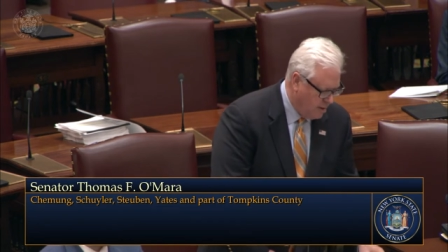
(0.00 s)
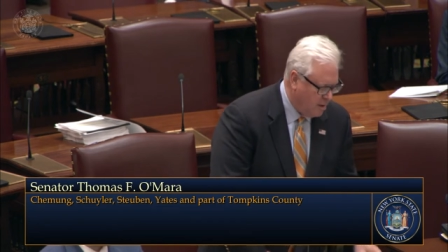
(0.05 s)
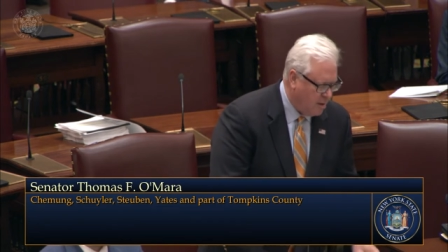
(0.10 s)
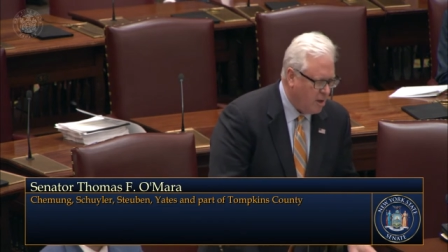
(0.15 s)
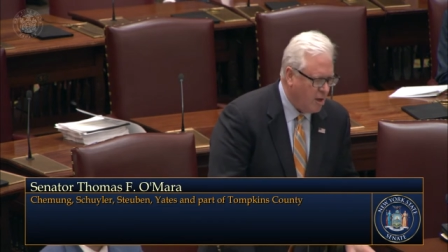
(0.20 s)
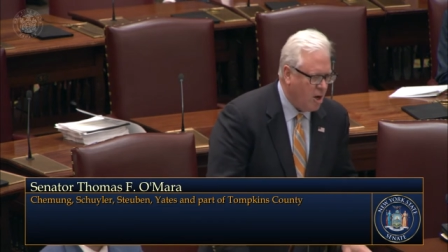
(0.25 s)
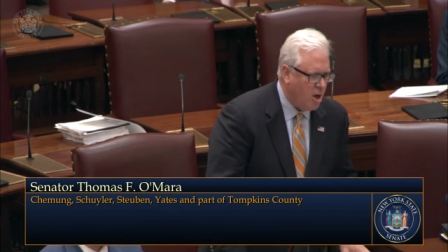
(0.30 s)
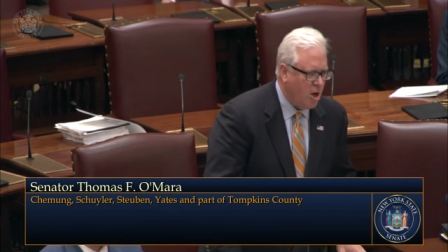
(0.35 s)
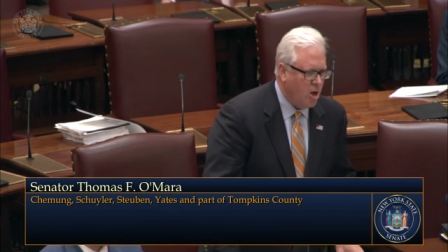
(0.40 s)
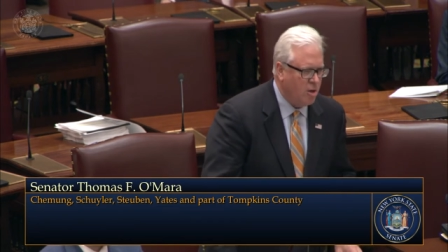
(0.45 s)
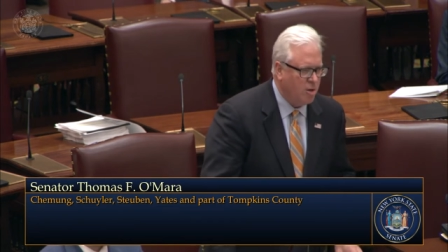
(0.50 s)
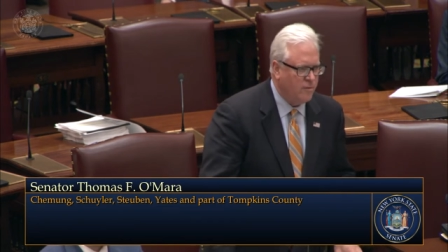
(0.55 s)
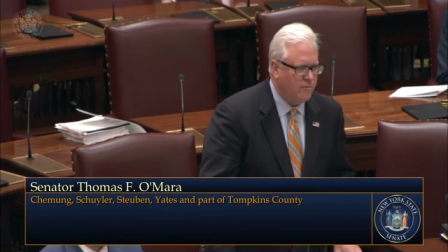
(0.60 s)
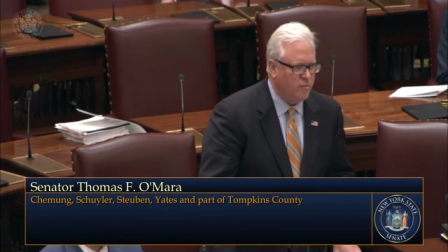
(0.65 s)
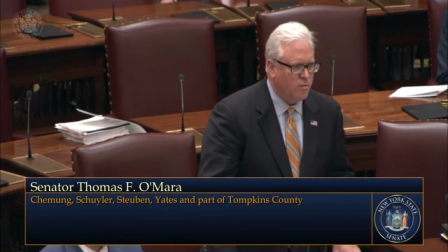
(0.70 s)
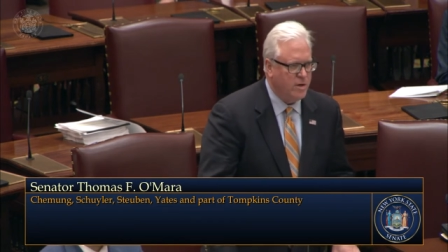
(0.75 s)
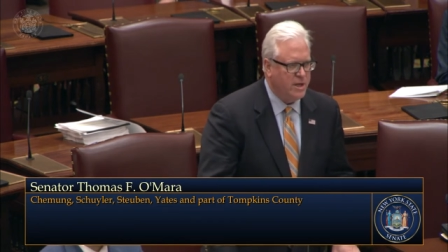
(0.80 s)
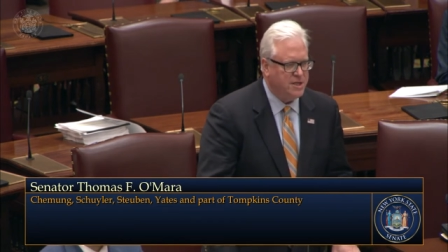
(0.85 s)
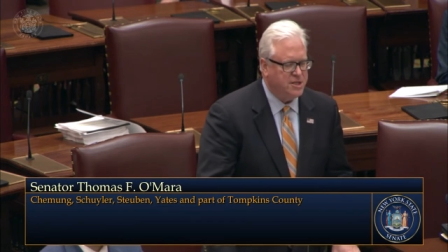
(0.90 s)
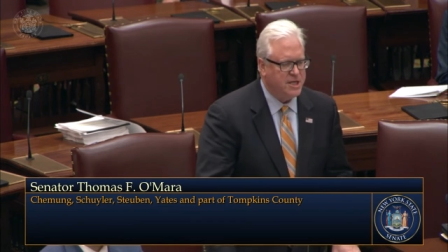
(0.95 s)
all of
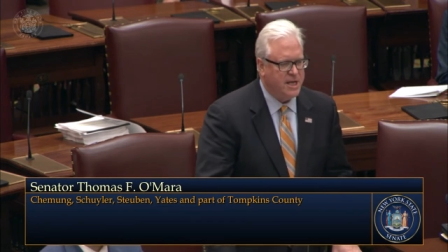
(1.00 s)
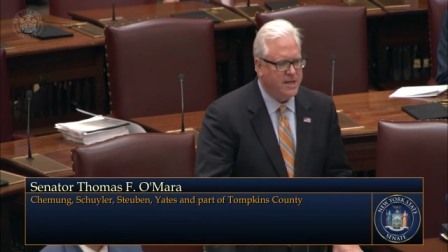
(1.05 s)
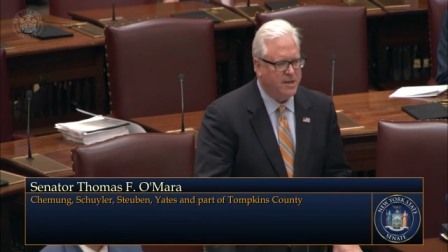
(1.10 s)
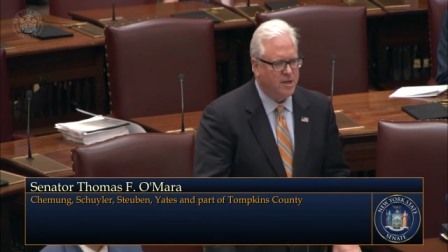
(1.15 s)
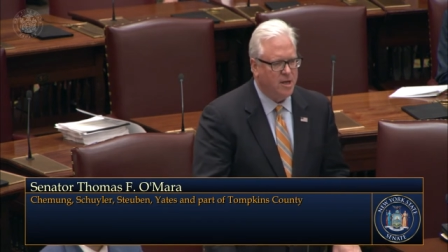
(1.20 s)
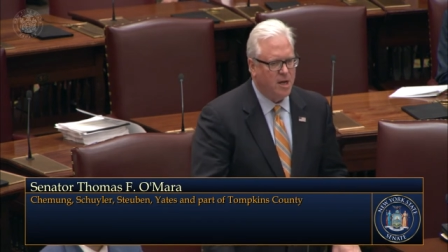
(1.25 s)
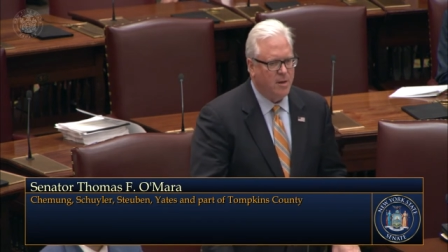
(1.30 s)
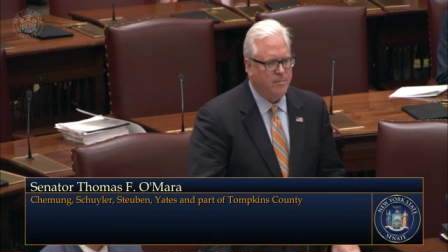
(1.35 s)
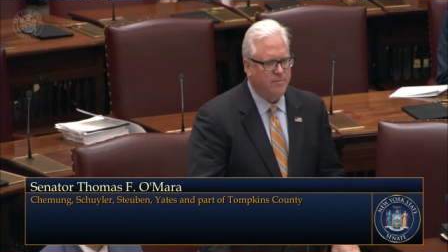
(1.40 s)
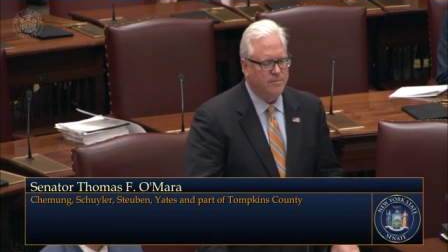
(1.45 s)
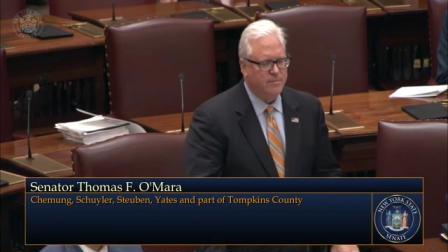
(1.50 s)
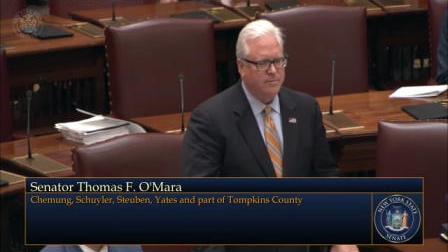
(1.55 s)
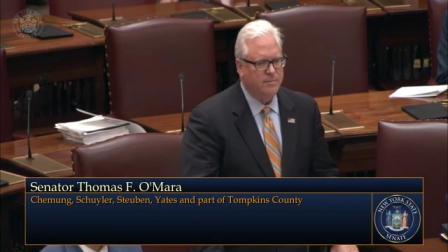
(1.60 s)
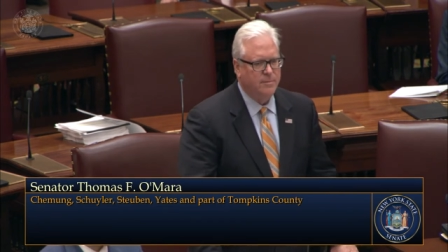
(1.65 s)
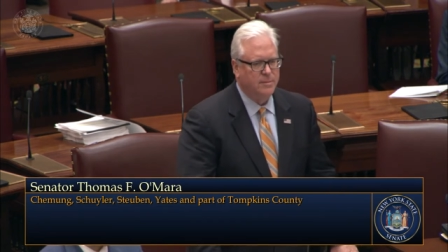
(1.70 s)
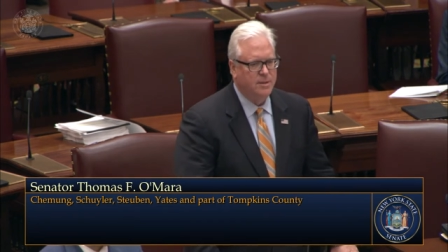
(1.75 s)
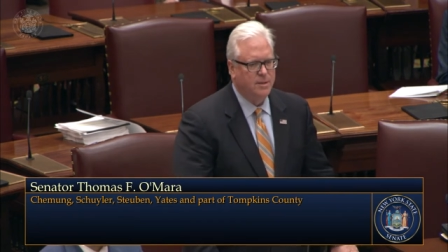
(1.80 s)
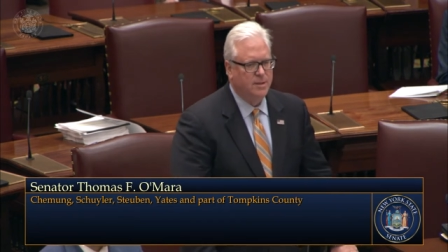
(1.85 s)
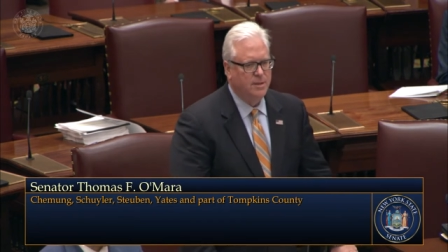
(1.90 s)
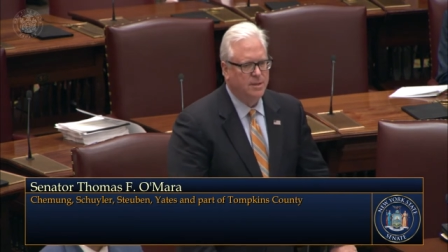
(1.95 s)
which end
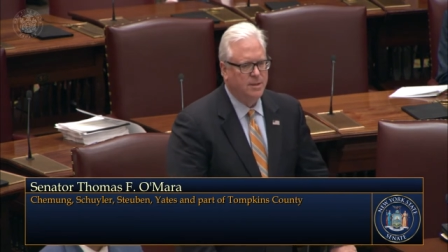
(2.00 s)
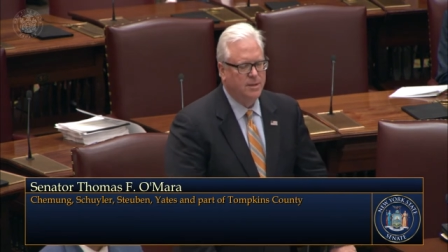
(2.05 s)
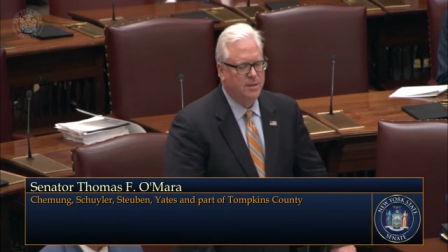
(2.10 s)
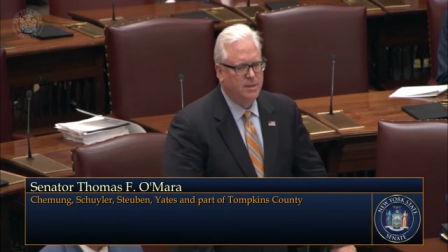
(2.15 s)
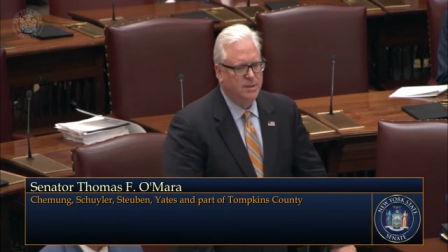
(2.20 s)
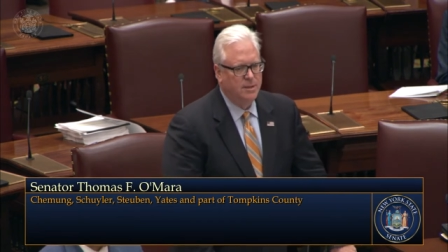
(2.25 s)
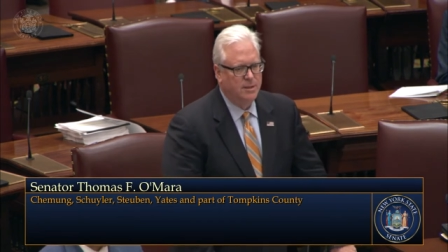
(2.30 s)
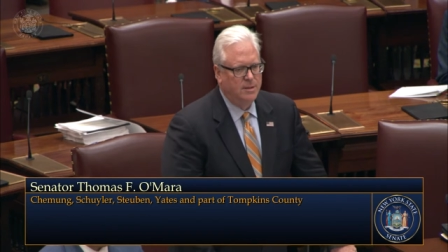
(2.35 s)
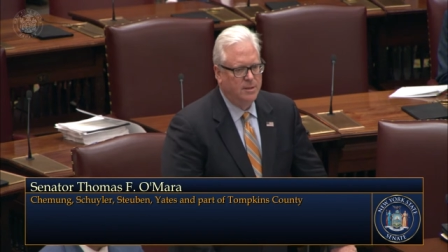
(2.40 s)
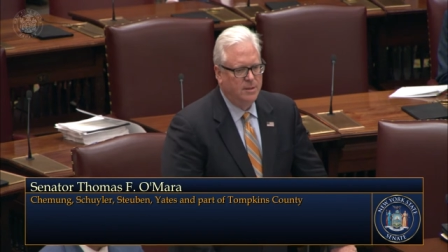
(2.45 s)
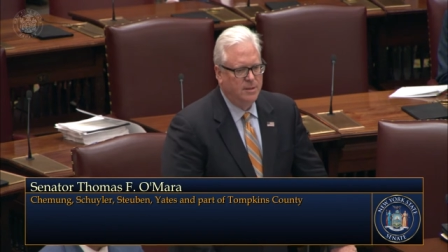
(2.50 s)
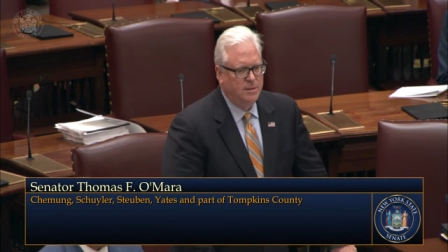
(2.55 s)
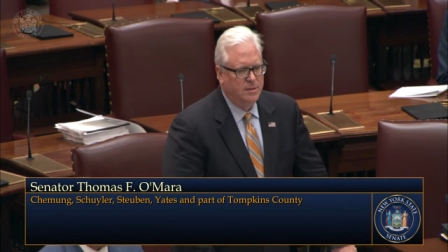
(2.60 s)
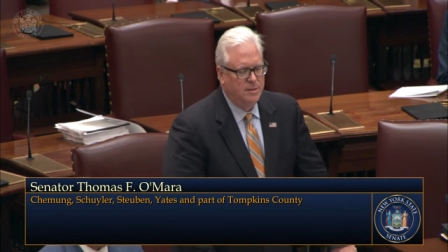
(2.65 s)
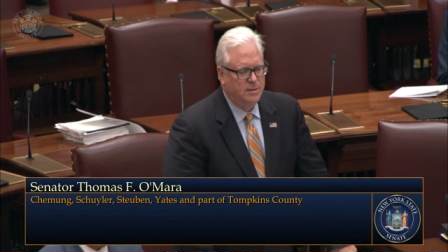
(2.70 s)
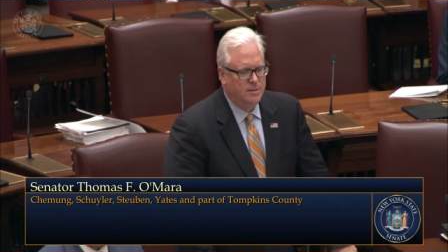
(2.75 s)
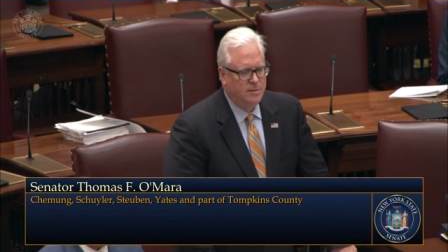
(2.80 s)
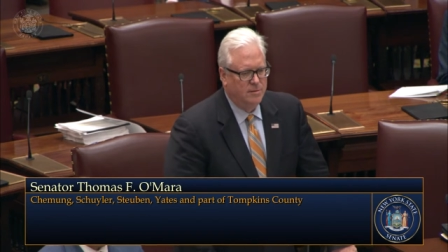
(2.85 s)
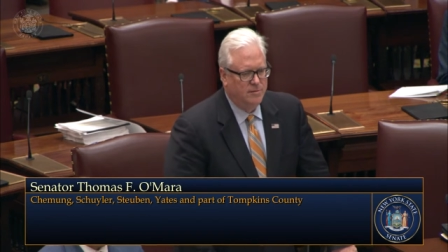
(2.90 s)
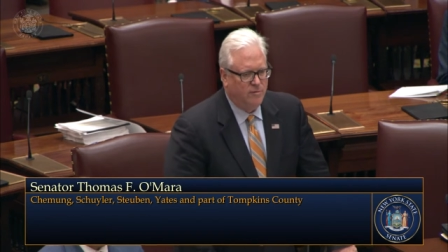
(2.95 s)
up
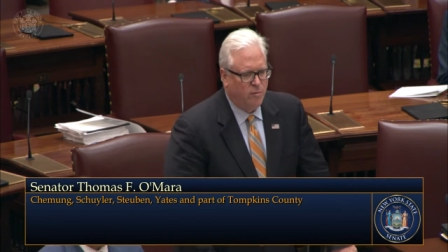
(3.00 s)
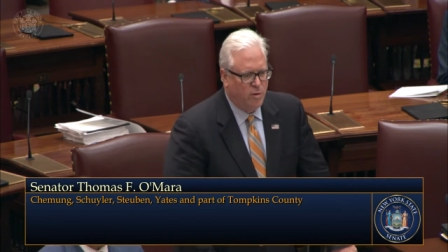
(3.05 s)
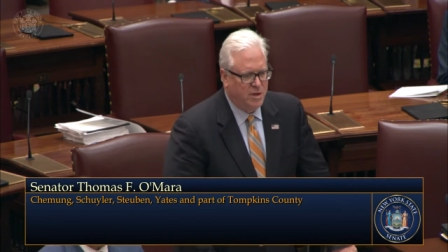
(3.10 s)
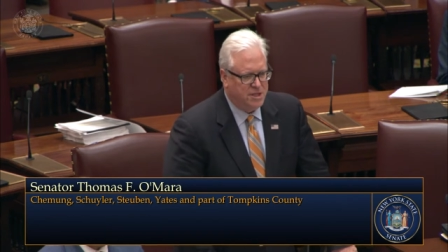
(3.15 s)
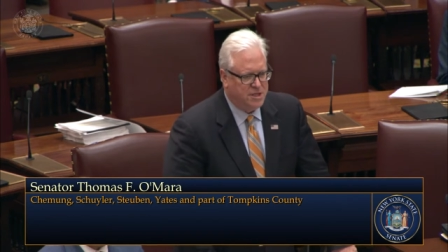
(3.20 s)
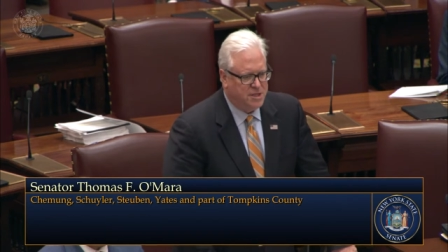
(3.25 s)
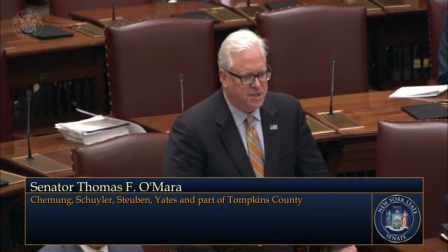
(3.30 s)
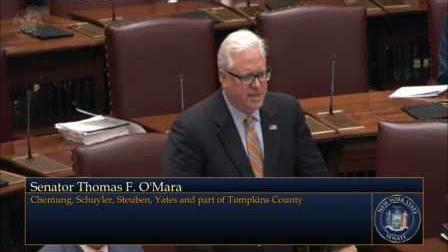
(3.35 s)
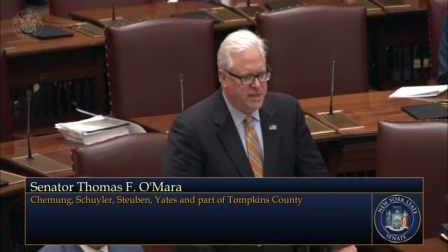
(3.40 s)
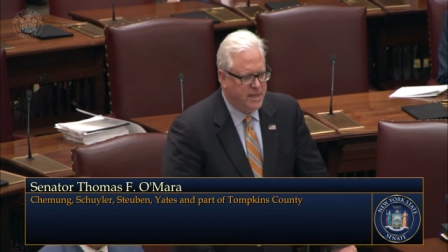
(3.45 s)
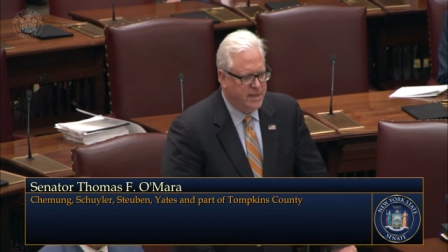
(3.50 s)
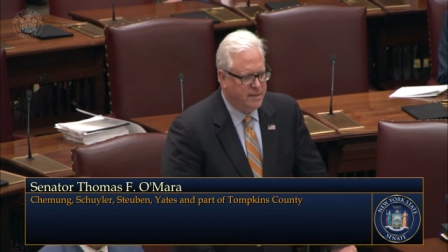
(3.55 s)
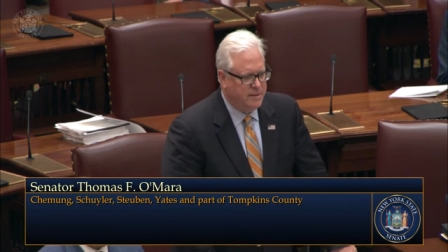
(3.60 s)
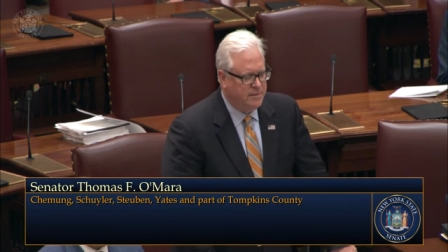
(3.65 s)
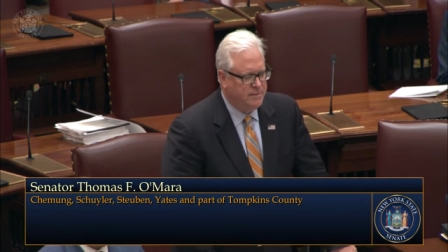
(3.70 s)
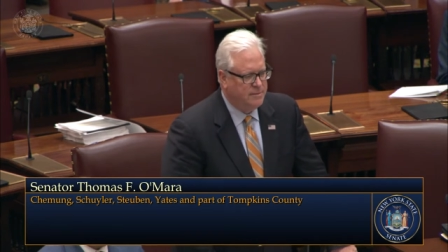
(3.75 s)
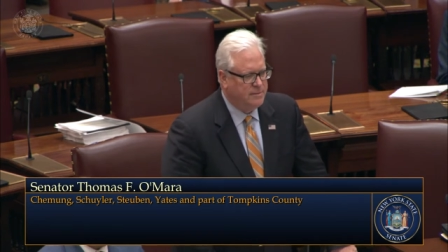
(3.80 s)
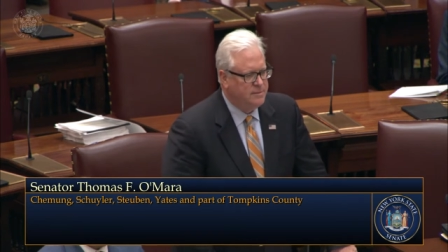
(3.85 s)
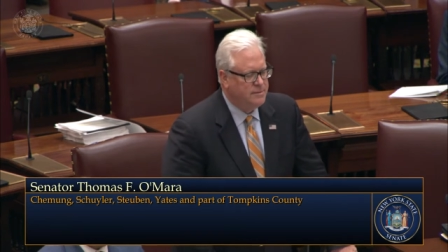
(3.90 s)
foisting